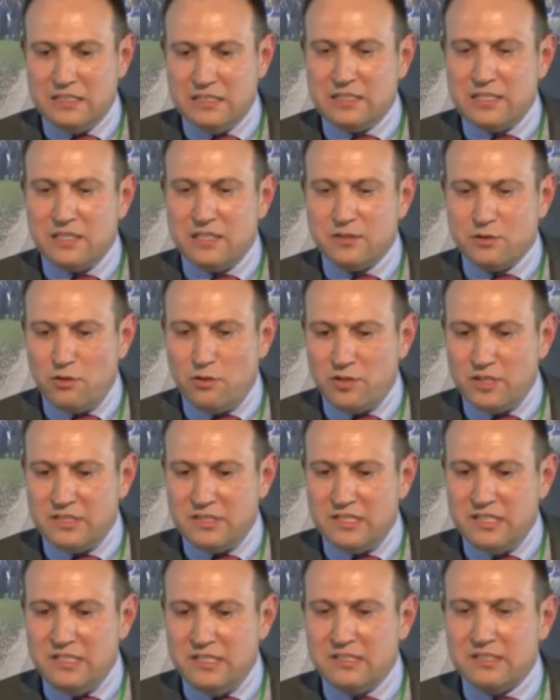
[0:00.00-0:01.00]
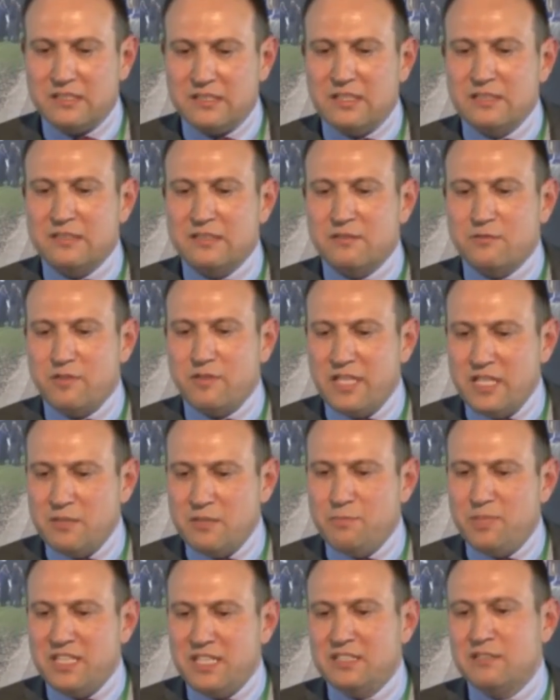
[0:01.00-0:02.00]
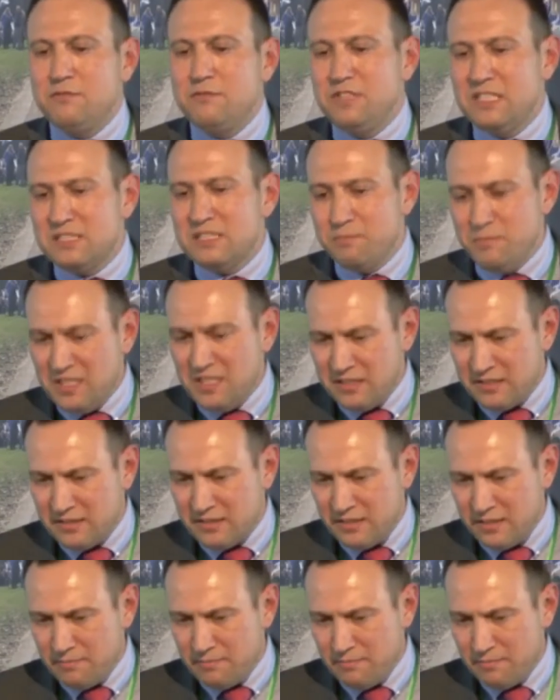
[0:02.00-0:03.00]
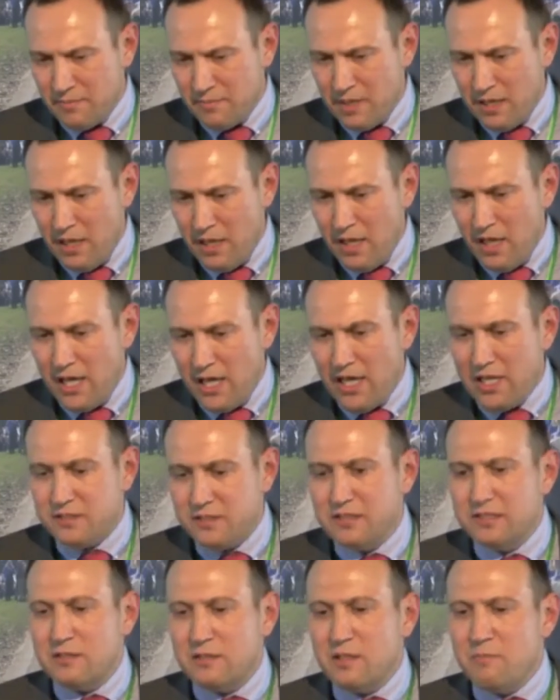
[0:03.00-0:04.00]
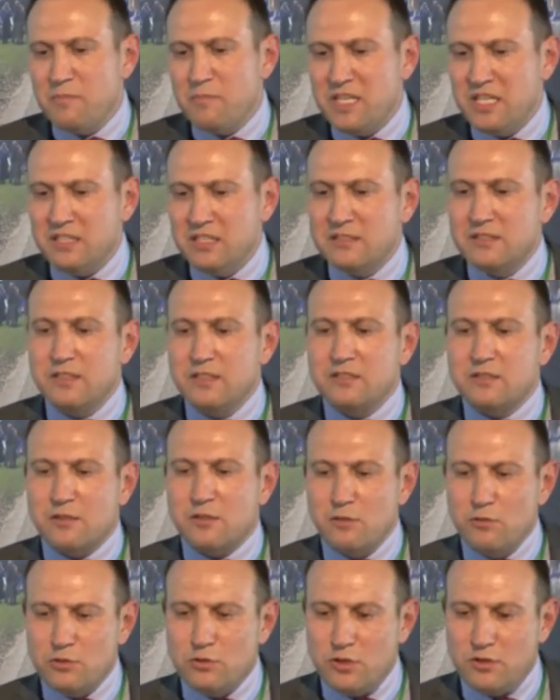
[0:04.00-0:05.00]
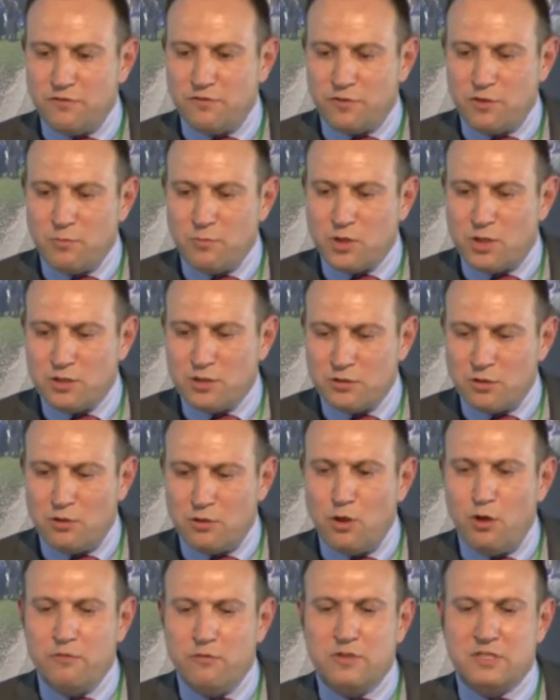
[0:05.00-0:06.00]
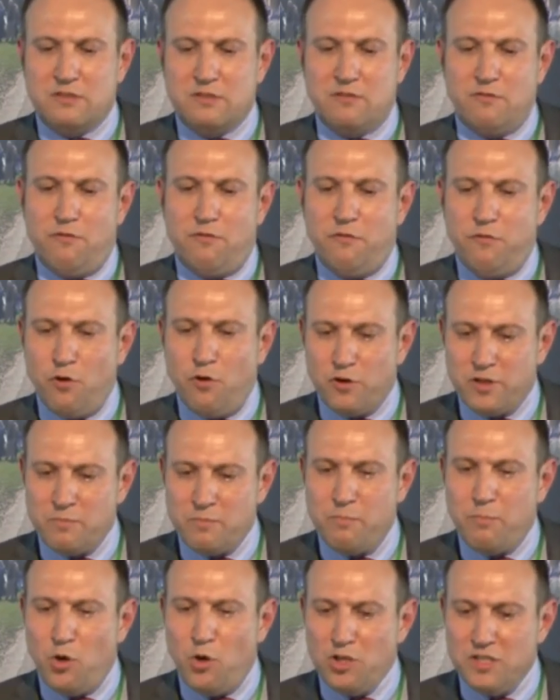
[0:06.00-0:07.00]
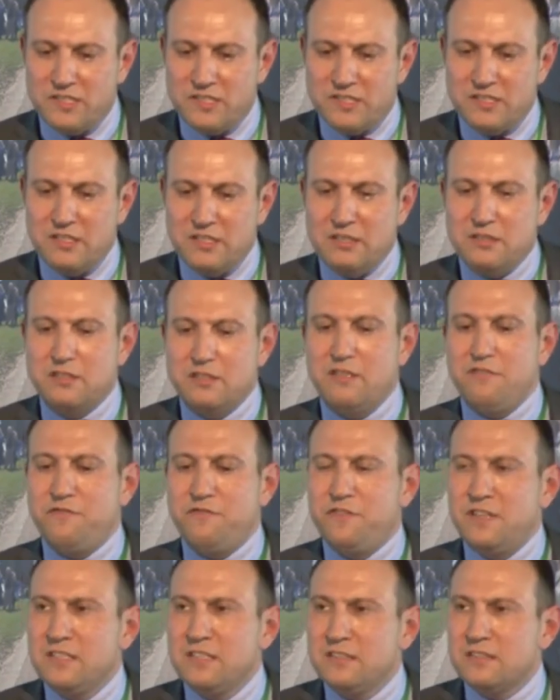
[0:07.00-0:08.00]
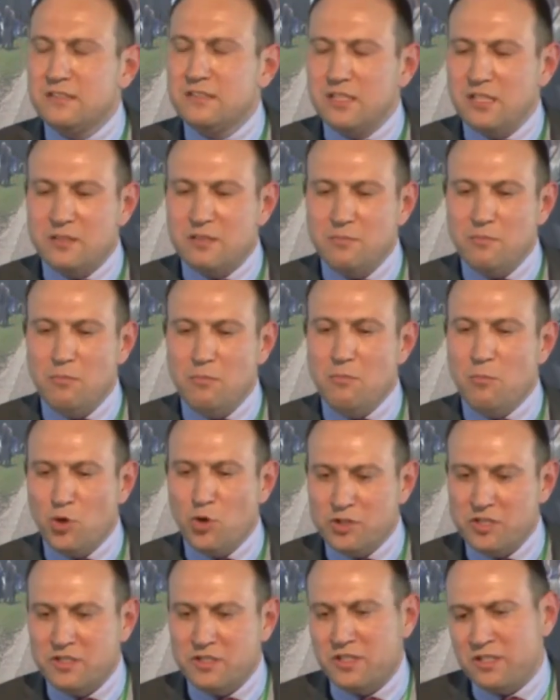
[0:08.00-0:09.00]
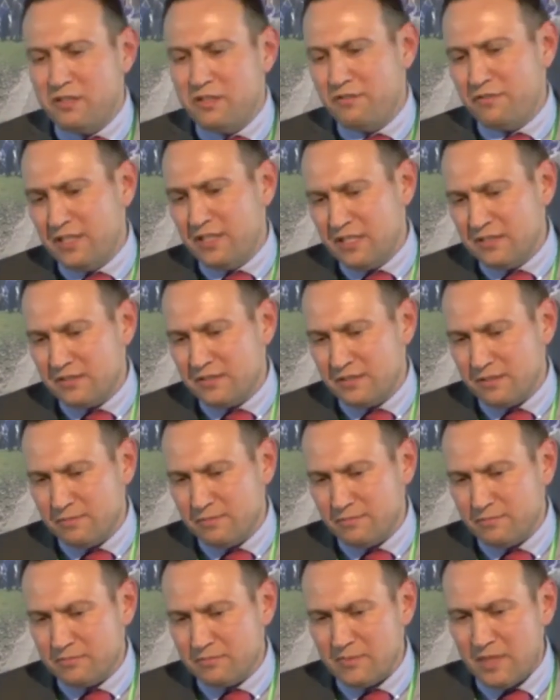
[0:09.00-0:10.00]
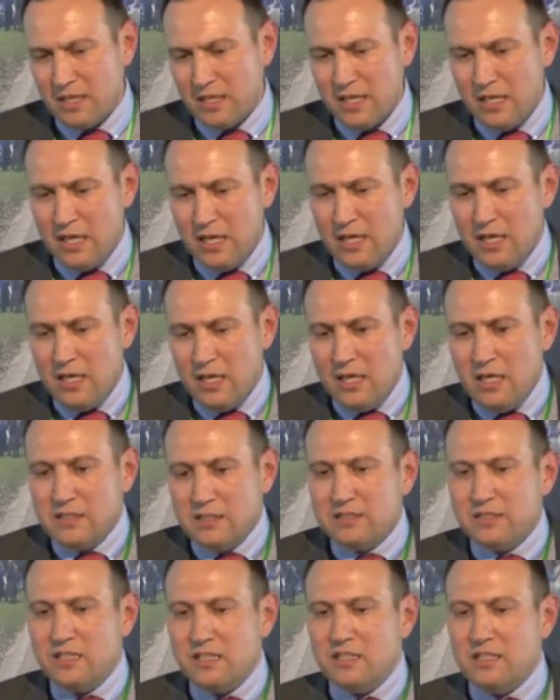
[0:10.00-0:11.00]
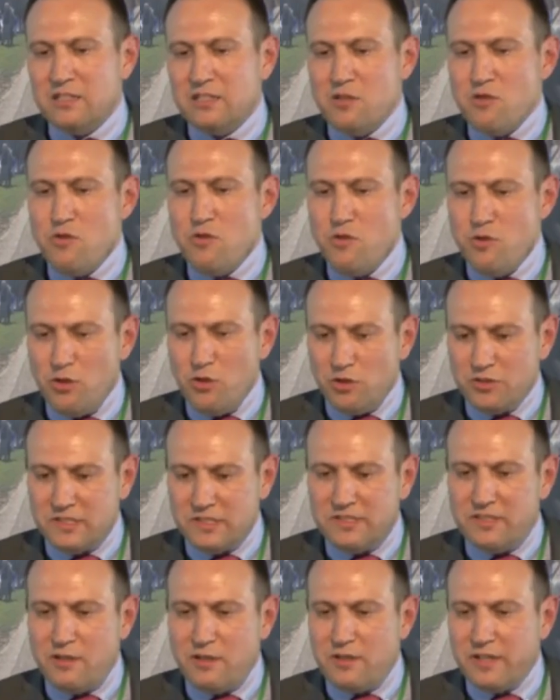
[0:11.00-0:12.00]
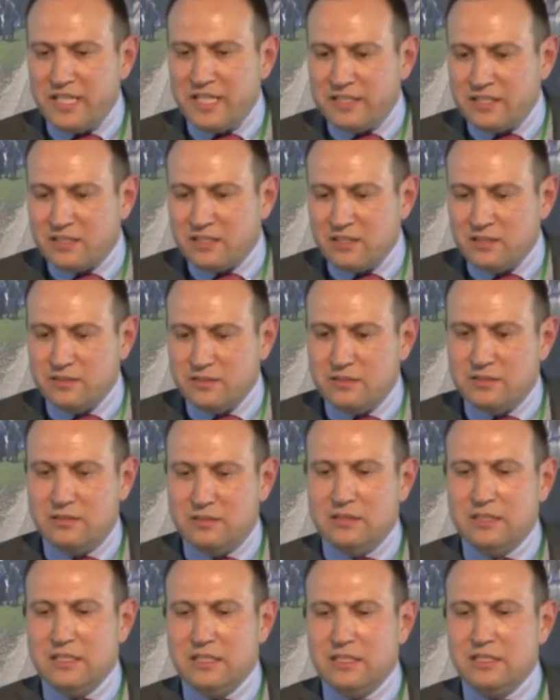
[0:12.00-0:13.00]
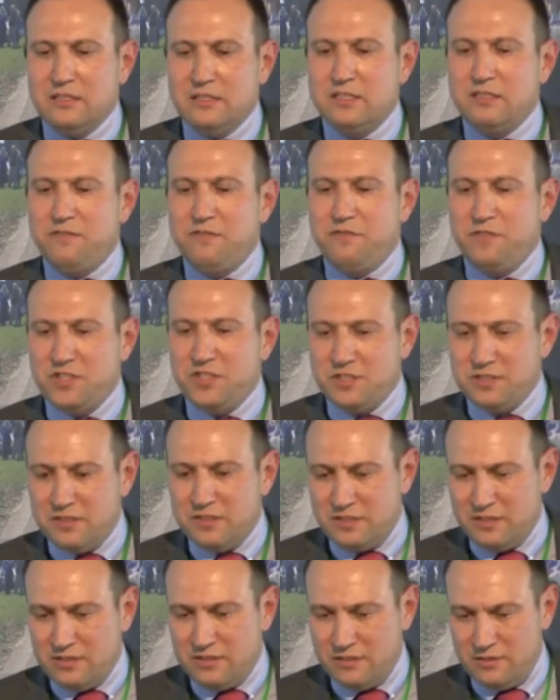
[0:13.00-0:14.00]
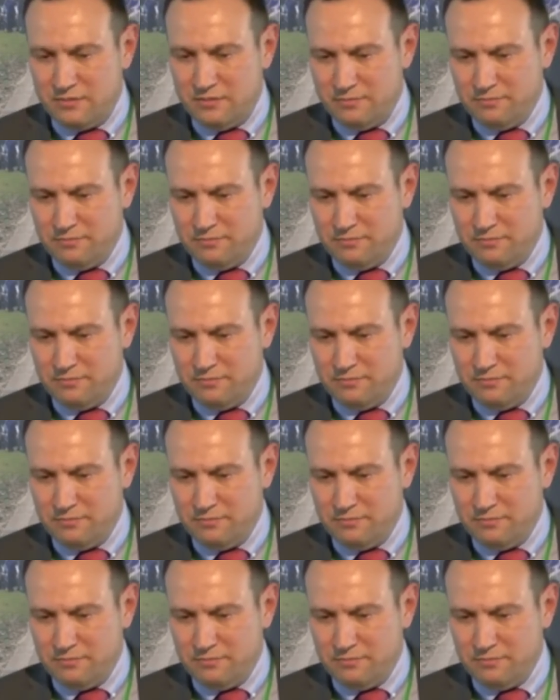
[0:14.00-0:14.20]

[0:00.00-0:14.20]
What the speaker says: Its authority is constrained by the Westminster, and it remains excluded from control over foreign policy, defense, and monetary affairs. There are no theoretical deficiencies.